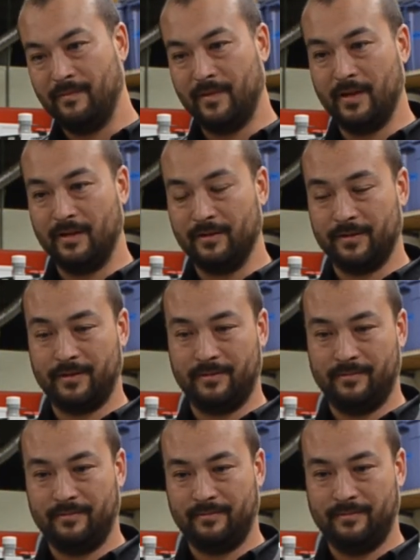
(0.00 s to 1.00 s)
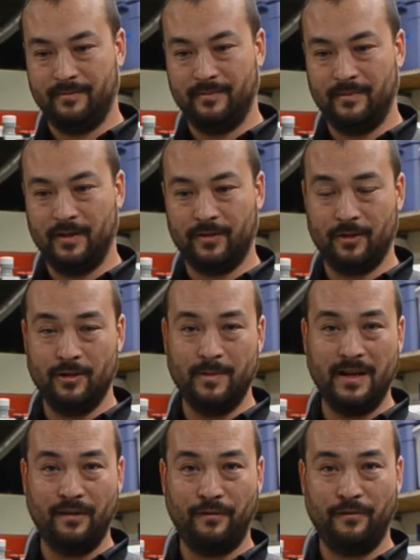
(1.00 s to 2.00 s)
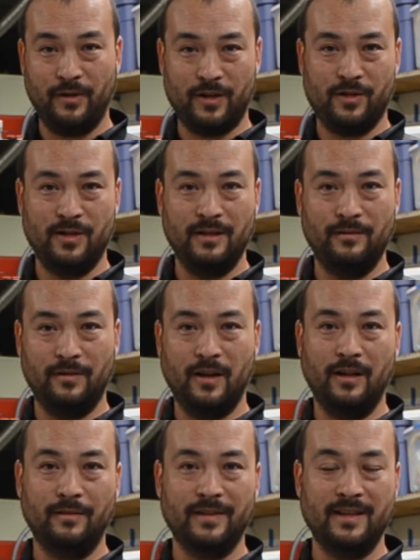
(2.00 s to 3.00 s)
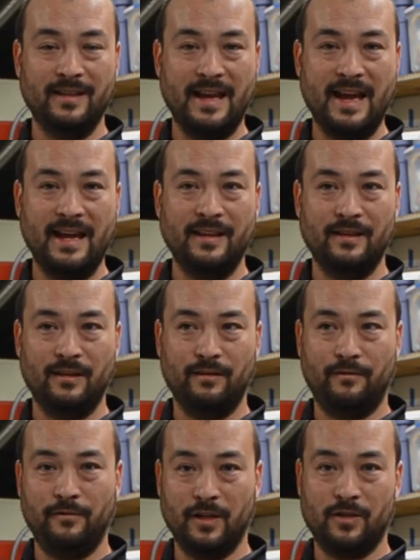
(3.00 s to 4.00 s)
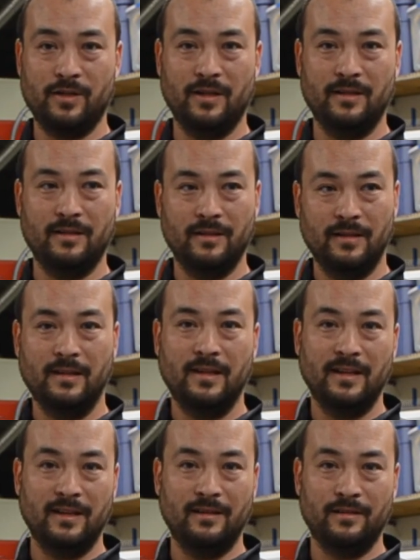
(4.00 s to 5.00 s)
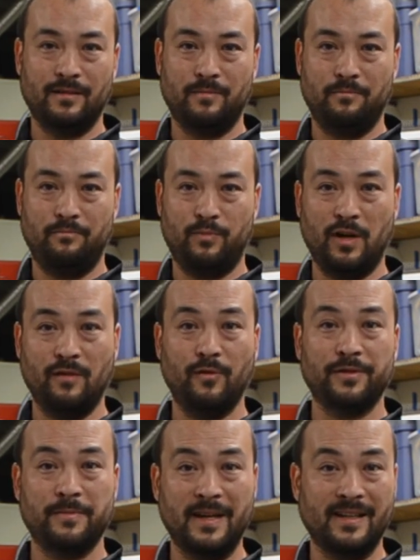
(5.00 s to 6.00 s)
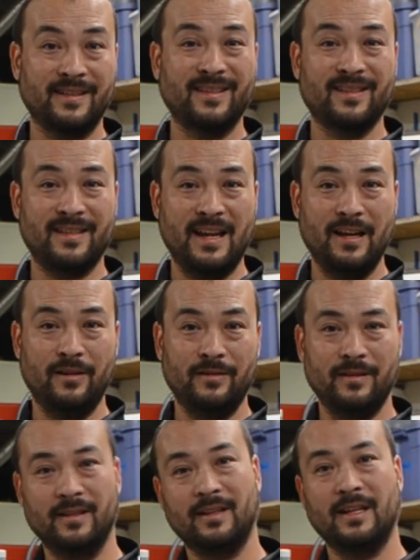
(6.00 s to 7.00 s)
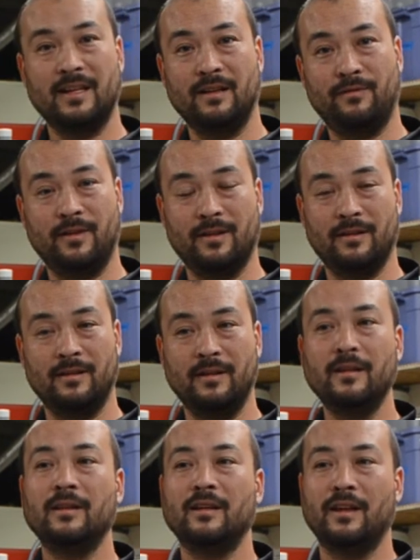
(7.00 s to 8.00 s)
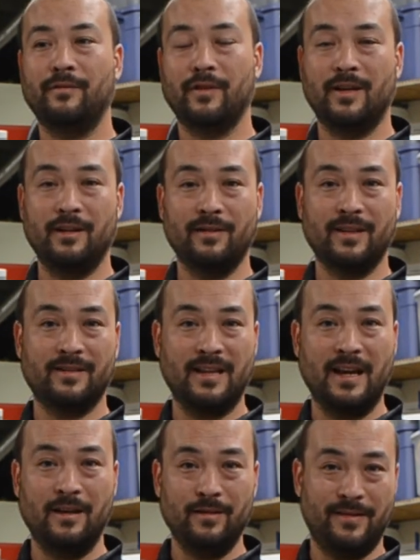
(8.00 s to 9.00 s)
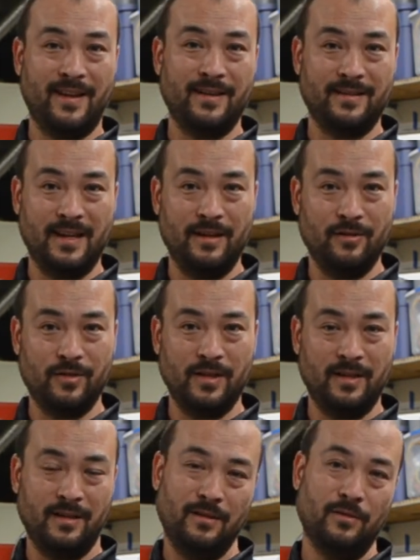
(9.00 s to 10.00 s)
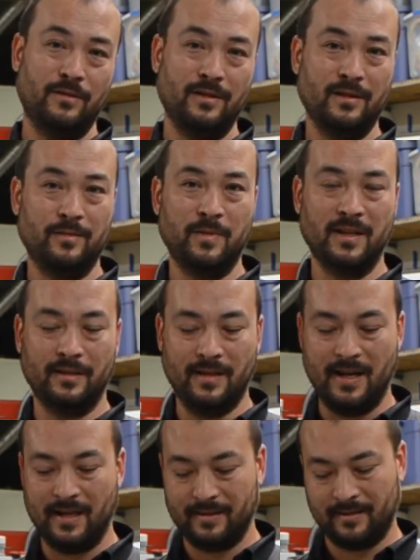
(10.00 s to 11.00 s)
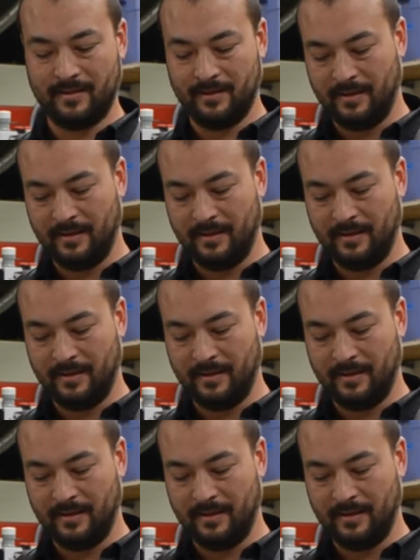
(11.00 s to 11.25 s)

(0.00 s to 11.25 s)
There's a certain amount of friction involved, and that friction is part of what's making the sound. And again, if you're hearing sound, that is energy that is being lost.